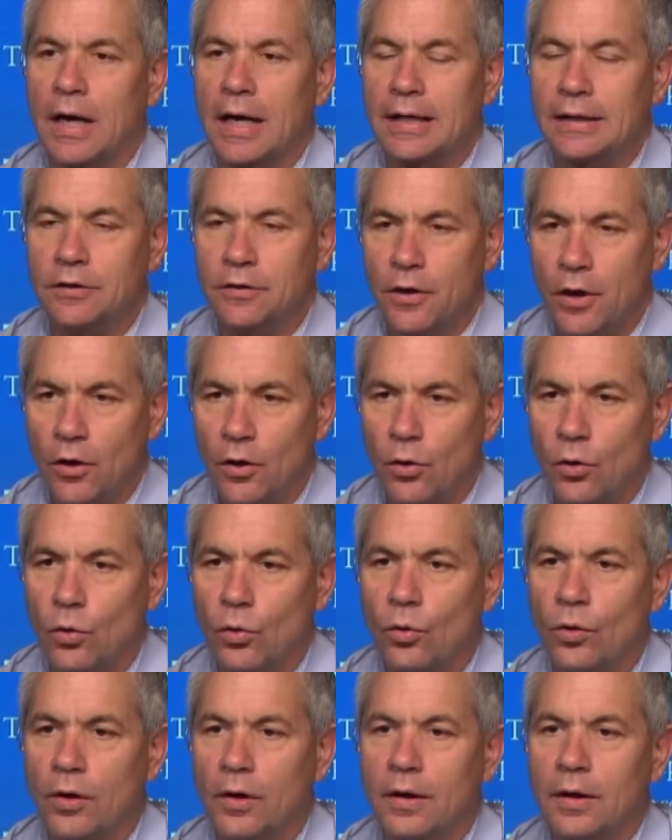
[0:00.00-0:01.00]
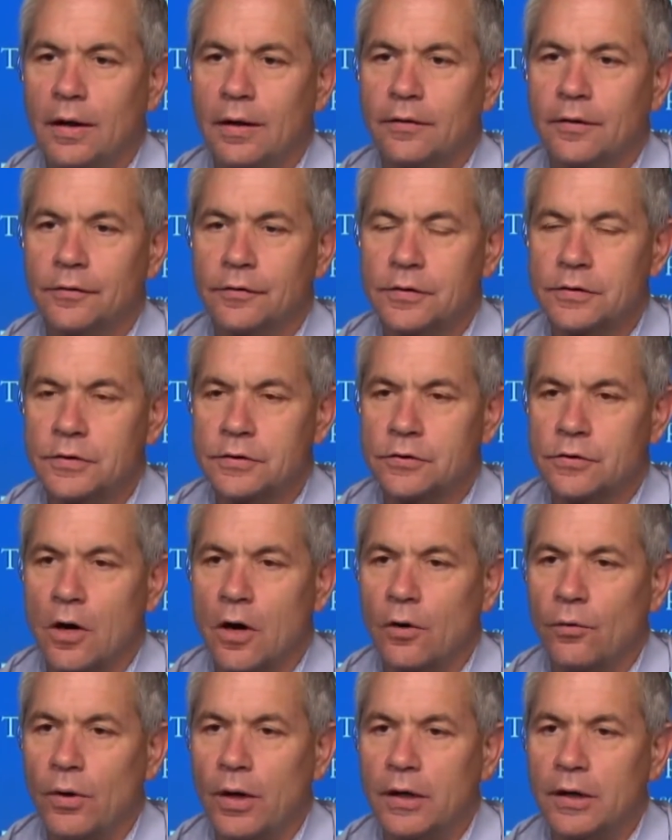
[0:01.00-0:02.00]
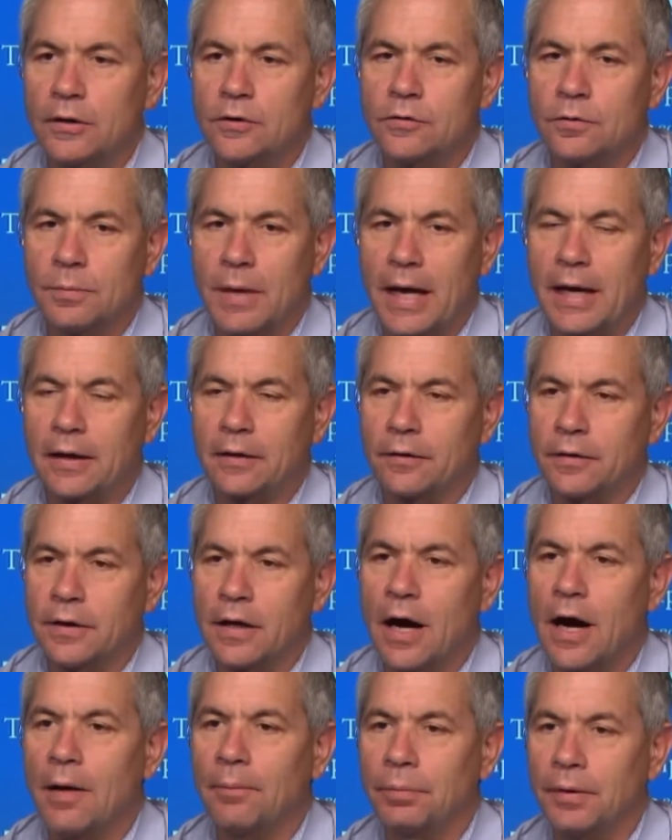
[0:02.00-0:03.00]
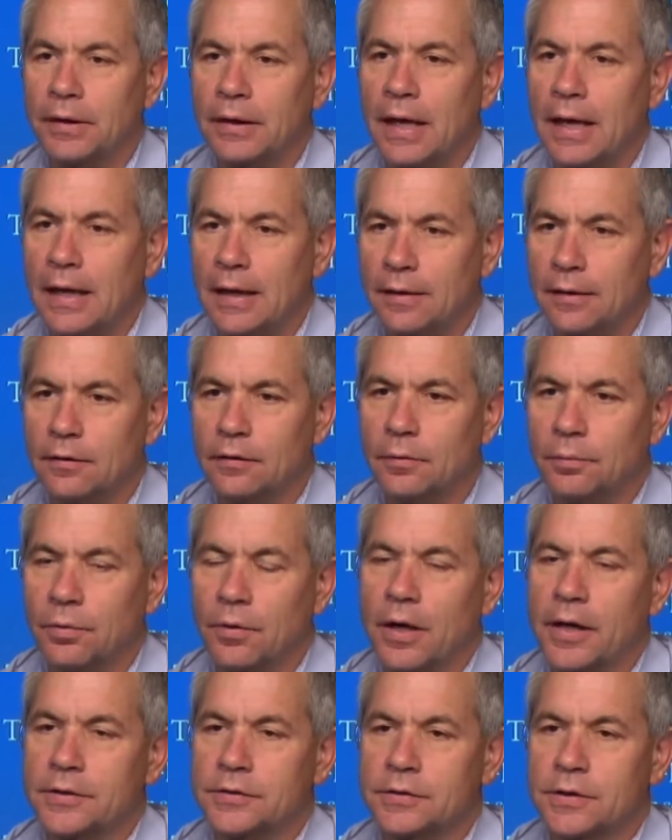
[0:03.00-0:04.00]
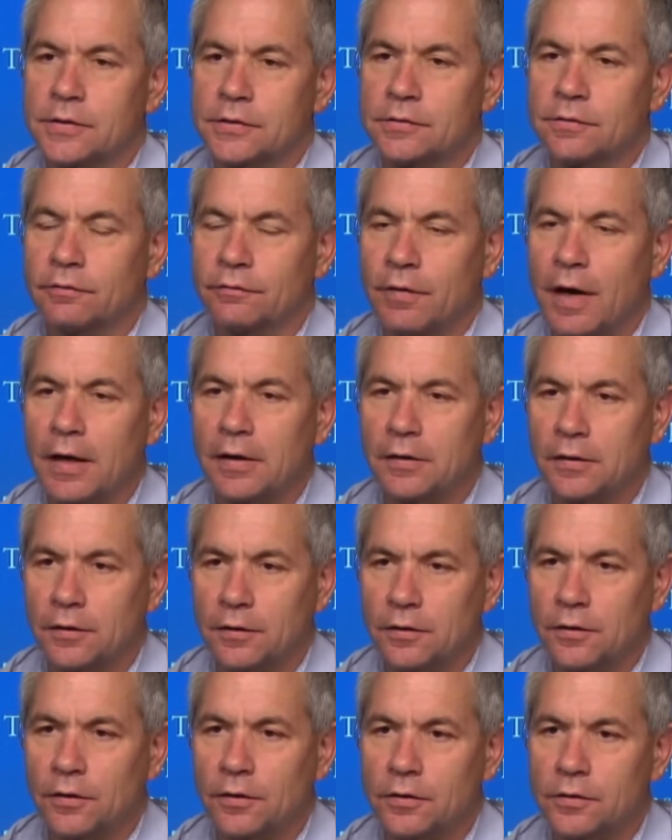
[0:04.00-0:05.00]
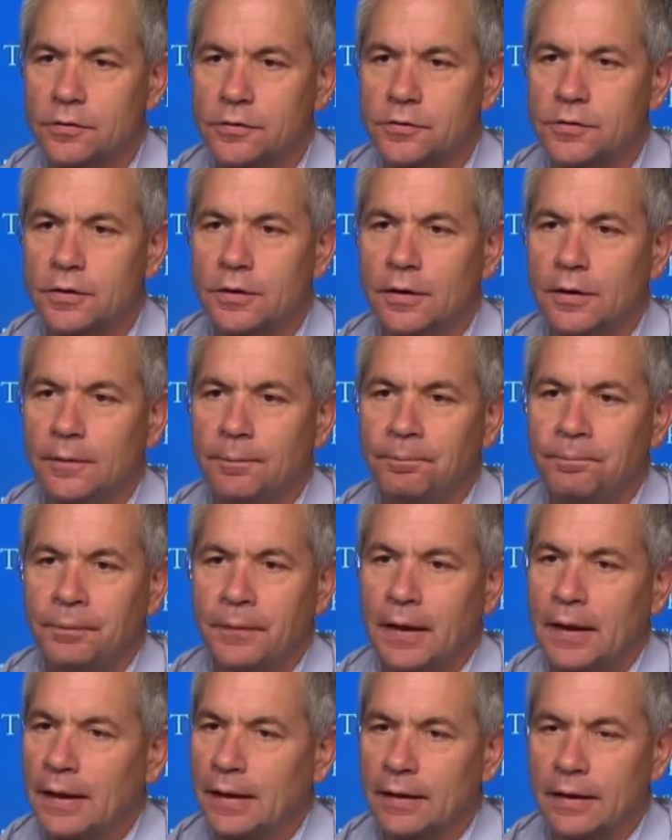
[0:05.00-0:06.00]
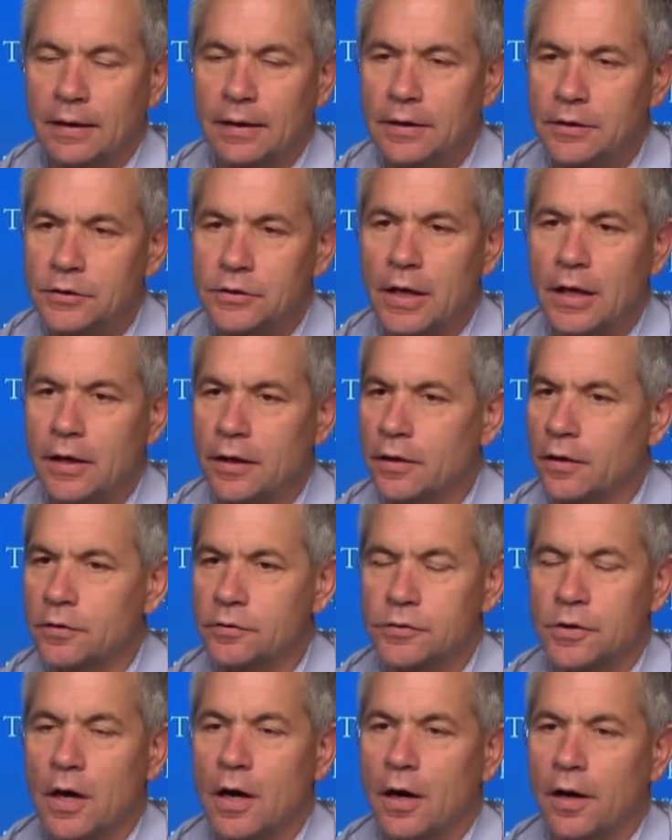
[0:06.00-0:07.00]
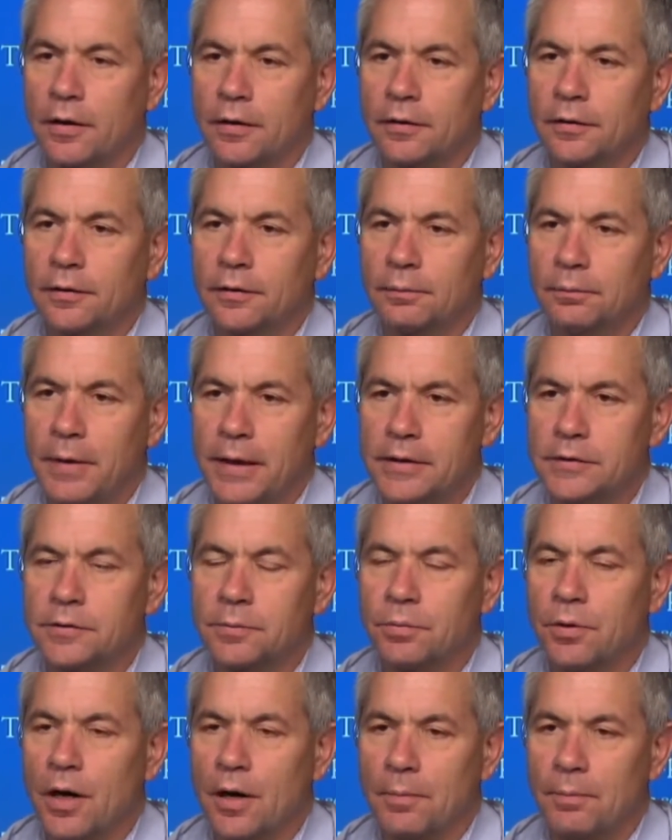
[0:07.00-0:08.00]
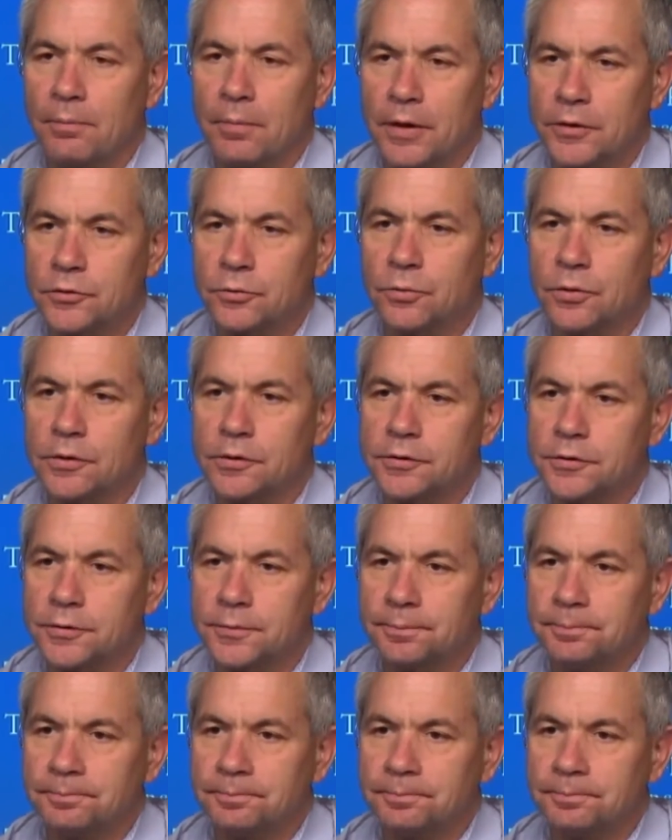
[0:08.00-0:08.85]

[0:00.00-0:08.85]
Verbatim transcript: I know that this has already dramatically complicated the process of finding cures. And each day it goes on makes the problem much worse.